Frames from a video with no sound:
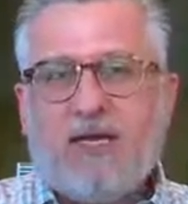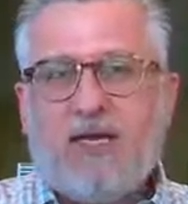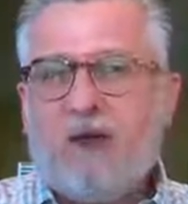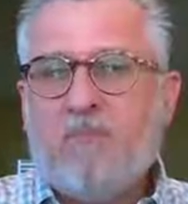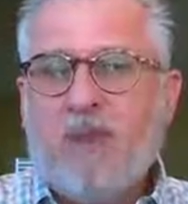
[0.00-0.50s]

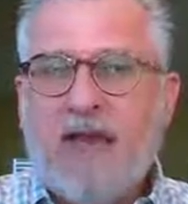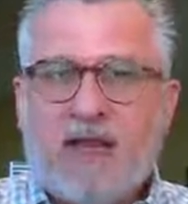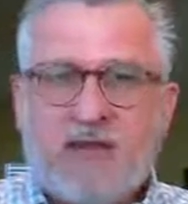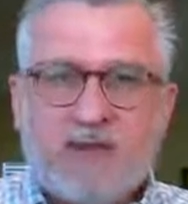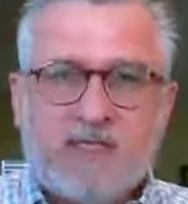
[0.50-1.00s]
in our
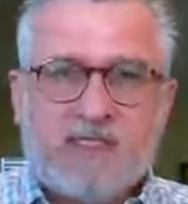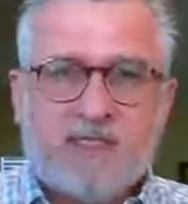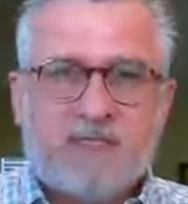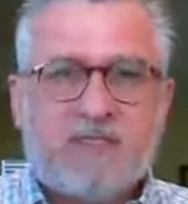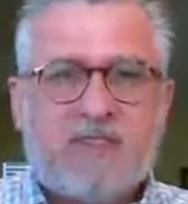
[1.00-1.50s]

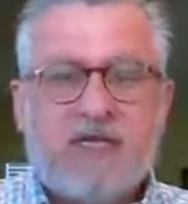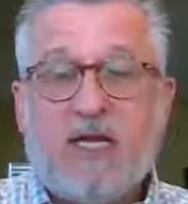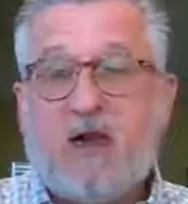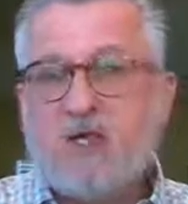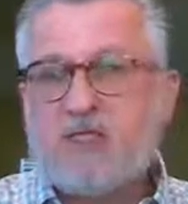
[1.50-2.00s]
mannerisms,
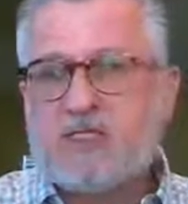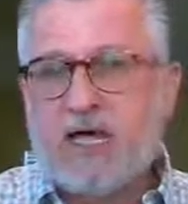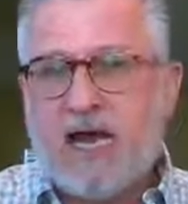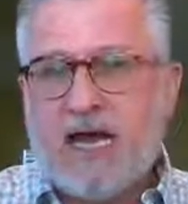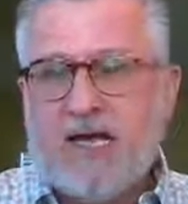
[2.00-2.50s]
in our
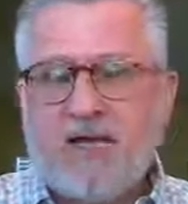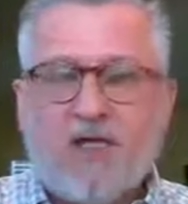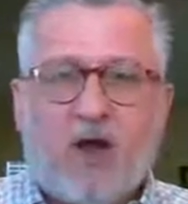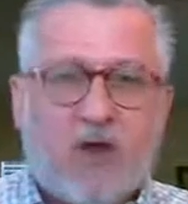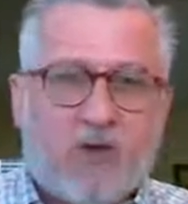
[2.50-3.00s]
style,
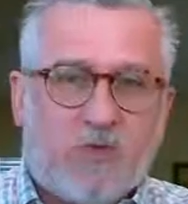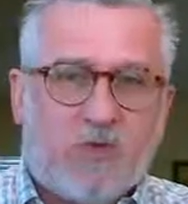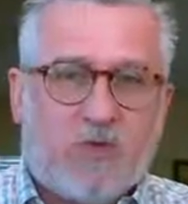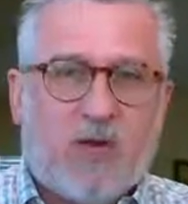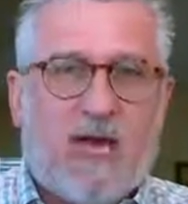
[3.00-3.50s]
in our
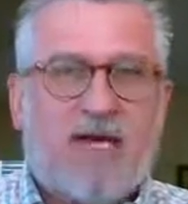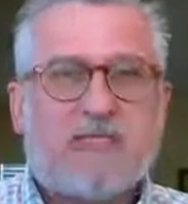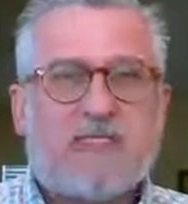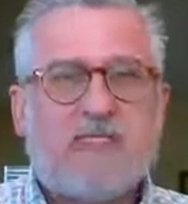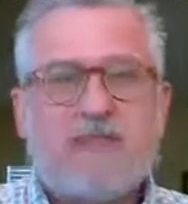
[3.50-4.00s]
own
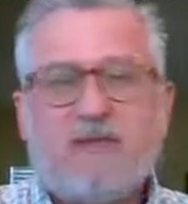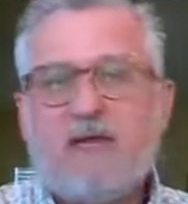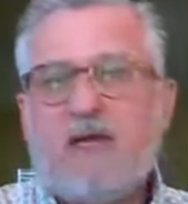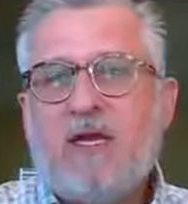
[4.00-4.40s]
dress, and